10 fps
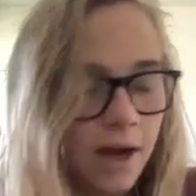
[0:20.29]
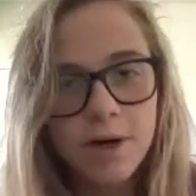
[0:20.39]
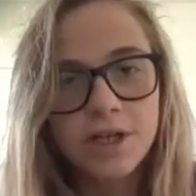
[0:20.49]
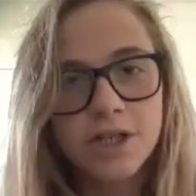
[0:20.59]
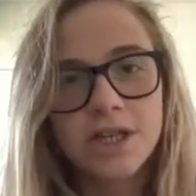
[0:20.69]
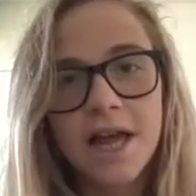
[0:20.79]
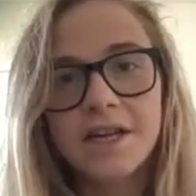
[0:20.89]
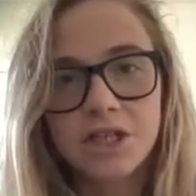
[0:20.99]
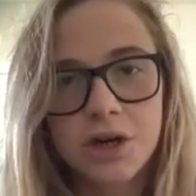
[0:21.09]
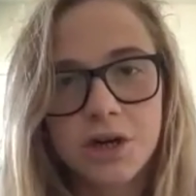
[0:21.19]
I want to just
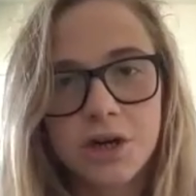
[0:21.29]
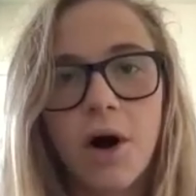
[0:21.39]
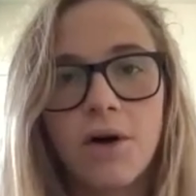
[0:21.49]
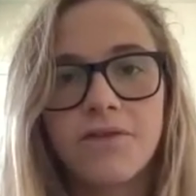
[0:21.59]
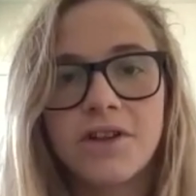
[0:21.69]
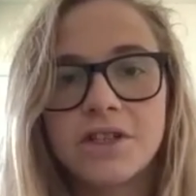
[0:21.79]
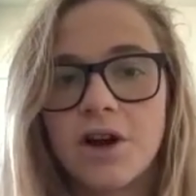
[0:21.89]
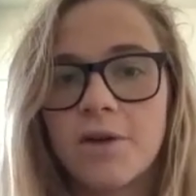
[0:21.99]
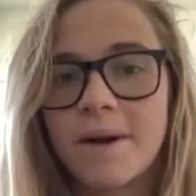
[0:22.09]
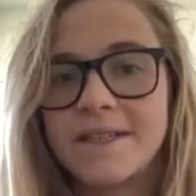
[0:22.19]
kind of start off this
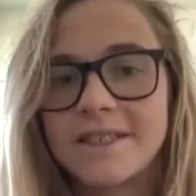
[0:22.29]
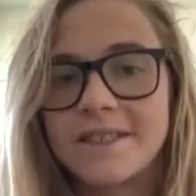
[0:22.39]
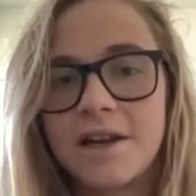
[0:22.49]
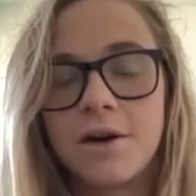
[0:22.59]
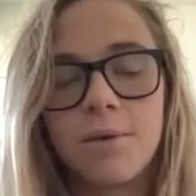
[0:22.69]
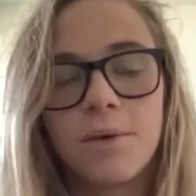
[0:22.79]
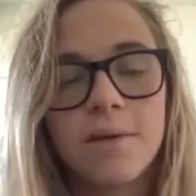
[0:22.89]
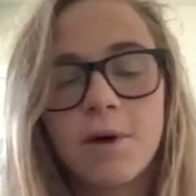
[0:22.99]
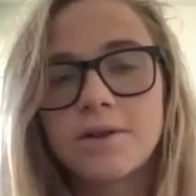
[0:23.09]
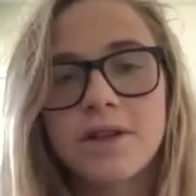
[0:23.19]
talk by saying, one
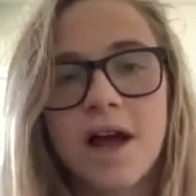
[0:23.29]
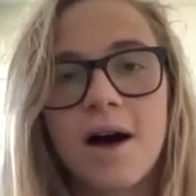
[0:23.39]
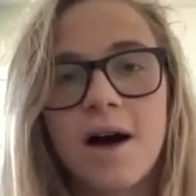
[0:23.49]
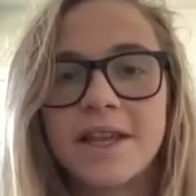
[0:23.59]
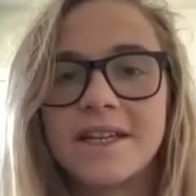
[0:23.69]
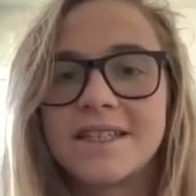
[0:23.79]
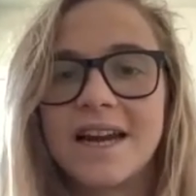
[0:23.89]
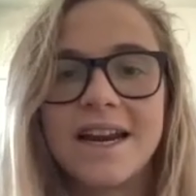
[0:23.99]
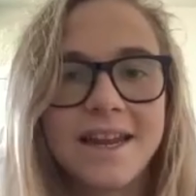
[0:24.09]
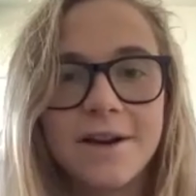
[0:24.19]
of the most common things
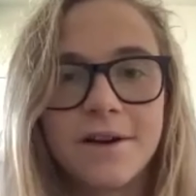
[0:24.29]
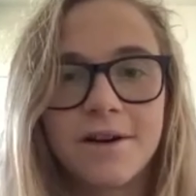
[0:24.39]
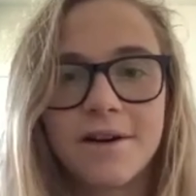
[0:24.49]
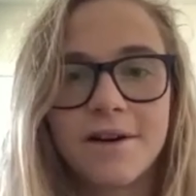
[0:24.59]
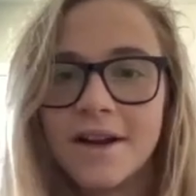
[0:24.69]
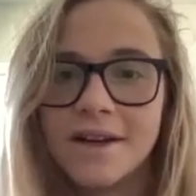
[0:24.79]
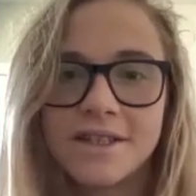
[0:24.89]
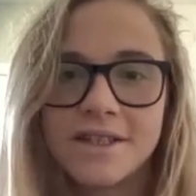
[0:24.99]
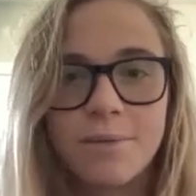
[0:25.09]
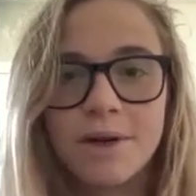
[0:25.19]
that I hear
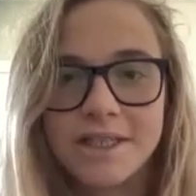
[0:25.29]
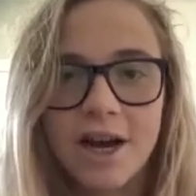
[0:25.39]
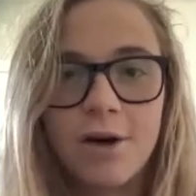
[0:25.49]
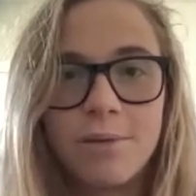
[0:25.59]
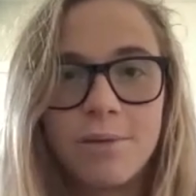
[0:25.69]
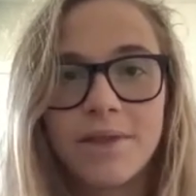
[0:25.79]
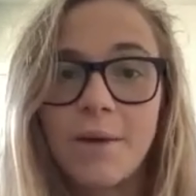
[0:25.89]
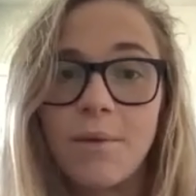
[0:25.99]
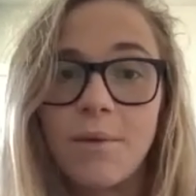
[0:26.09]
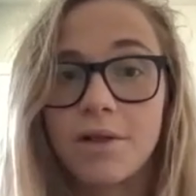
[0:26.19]
someone tell me when
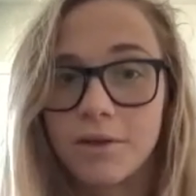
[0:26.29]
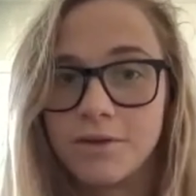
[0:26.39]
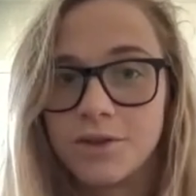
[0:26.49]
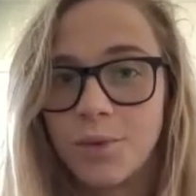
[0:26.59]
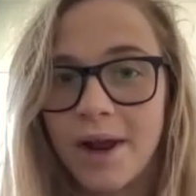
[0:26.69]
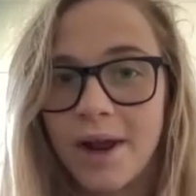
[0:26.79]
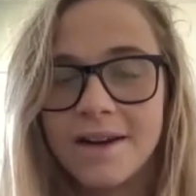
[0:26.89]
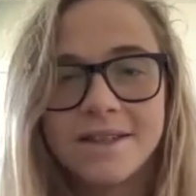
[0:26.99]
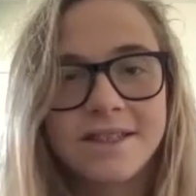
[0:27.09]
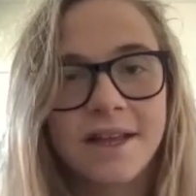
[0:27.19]
they want to lose
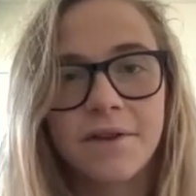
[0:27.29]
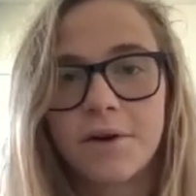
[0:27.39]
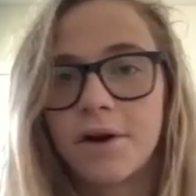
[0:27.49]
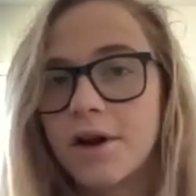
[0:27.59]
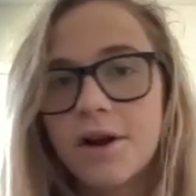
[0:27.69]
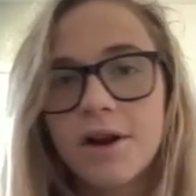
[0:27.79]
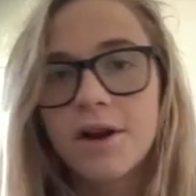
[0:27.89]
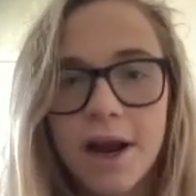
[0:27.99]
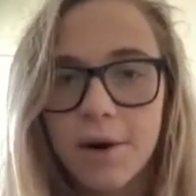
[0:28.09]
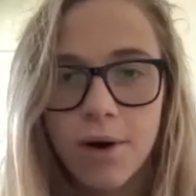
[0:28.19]
weight is that they're going to
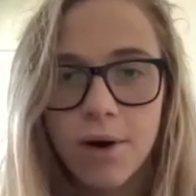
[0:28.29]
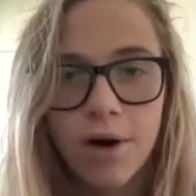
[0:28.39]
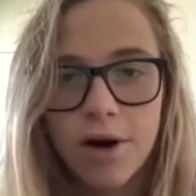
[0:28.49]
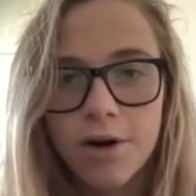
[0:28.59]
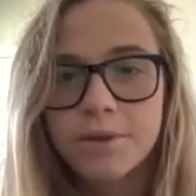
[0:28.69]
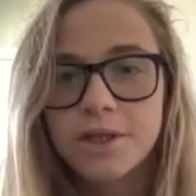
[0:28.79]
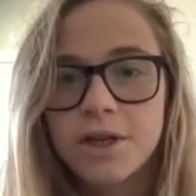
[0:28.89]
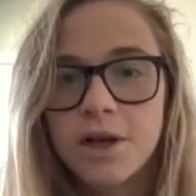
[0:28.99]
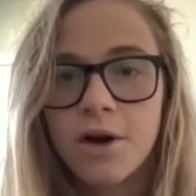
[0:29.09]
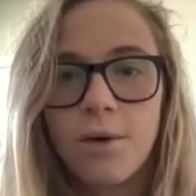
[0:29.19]
cut out carbs,
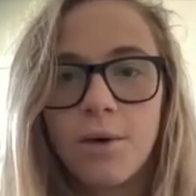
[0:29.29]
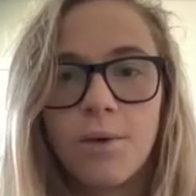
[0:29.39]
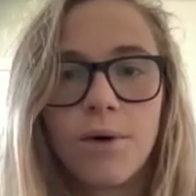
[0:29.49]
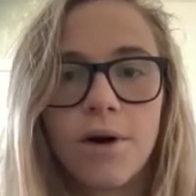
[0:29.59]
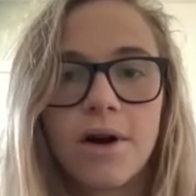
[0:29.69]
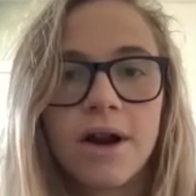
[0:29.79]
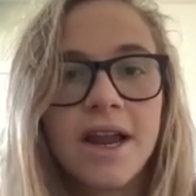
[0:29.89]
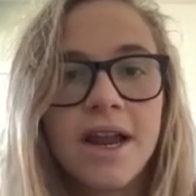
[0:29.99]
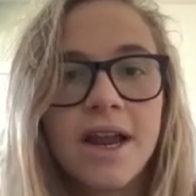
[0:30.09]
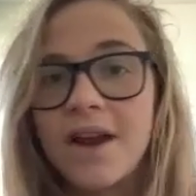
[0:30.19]
or
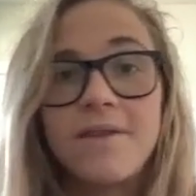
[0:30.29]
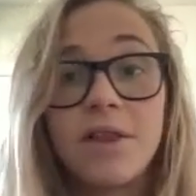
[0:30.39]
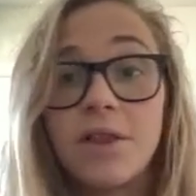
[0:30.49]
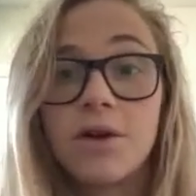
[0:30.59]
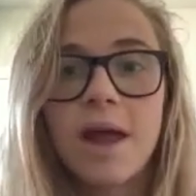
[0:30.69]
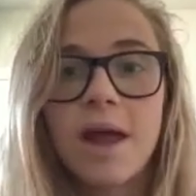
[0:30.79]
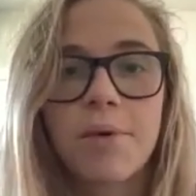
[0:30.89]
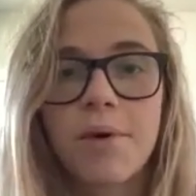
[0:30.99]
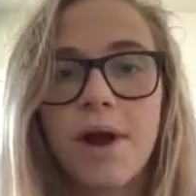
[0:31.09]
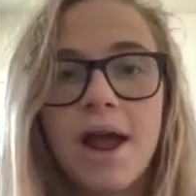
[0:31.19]
if I even look
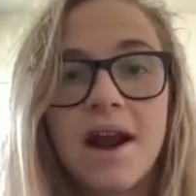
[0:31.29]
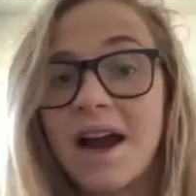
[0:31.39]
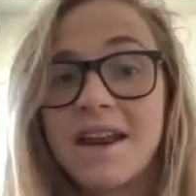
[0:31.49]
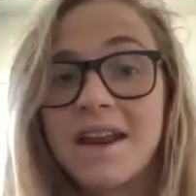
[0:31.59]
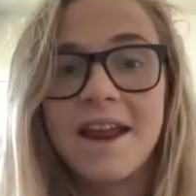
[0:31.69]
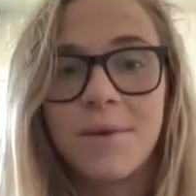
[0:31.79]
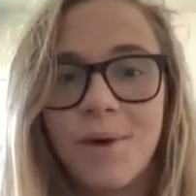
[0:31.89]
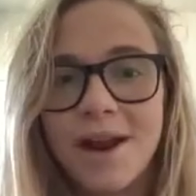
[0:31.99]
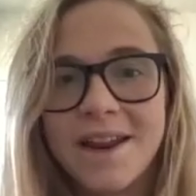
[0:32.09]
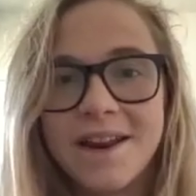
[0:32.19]
at bread, I gain
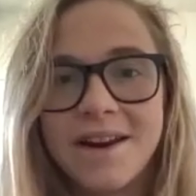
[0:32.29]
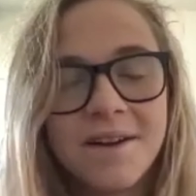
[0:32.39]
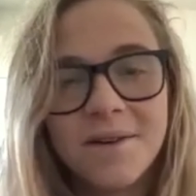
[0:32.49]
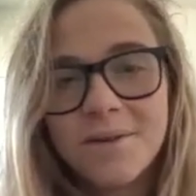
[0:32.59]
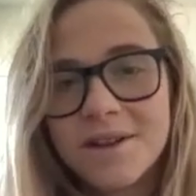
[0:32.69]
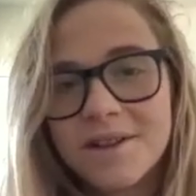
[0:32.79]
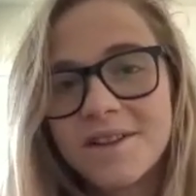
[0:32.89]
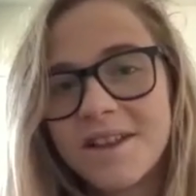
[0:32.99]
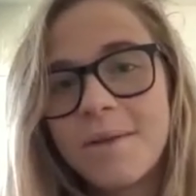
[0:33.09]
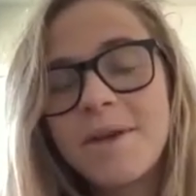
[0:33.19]
weight.
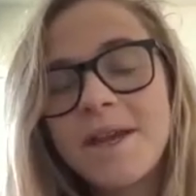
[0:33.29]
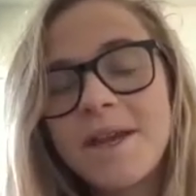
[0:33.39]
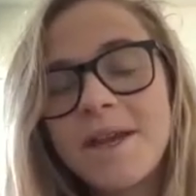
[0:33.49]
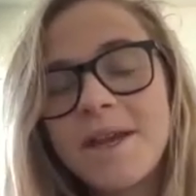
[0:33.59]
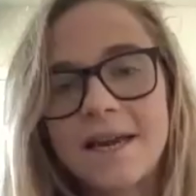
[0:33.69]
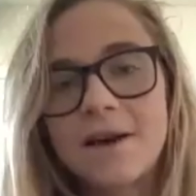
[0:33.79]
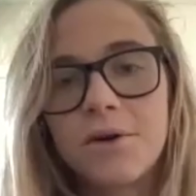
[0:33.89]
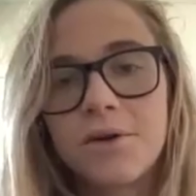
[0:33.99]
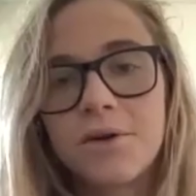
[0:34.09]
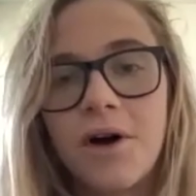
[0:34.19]
Well, let me kind of settle
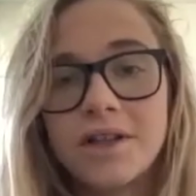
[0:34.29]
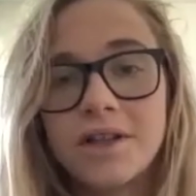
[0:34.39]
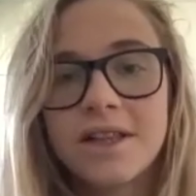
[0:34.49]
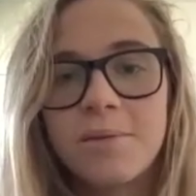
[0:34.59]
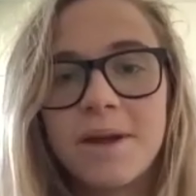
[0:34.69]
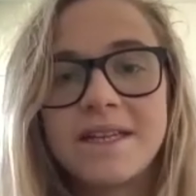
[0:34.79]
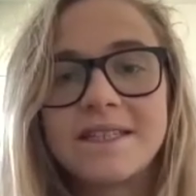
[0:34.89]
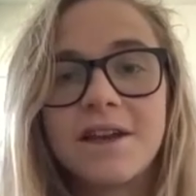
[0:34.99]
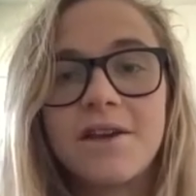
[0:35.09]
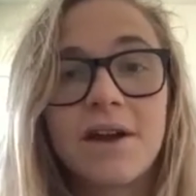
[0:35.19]
your thoughts a little bit and
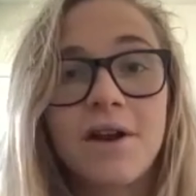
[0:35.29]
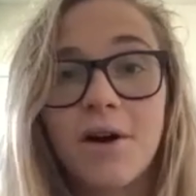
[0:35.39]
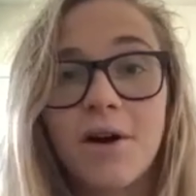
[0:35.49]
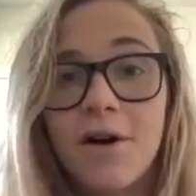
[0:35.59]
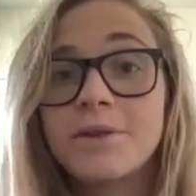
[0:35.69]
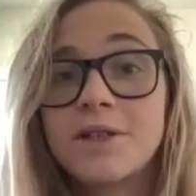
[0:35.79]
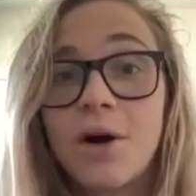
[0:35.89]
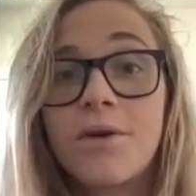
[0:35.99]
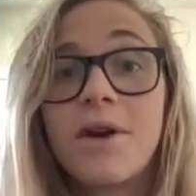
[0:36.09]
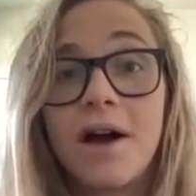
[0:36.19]
tell you that carbs
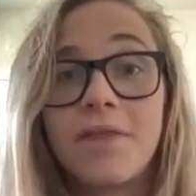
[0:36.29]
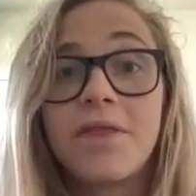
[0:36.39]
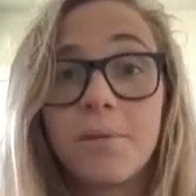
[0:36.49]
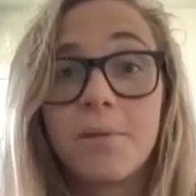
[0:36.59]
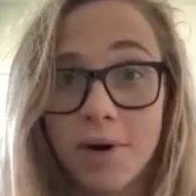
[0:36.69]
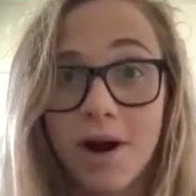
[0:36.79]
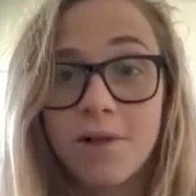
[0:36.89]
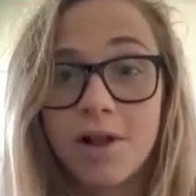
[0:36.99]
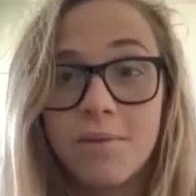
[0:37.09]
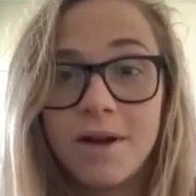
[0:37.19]
are not the
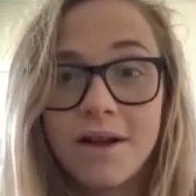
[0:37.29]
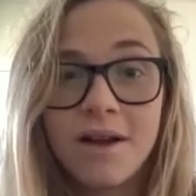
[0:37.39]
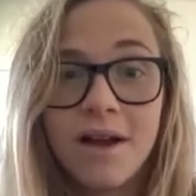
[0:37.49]
problem.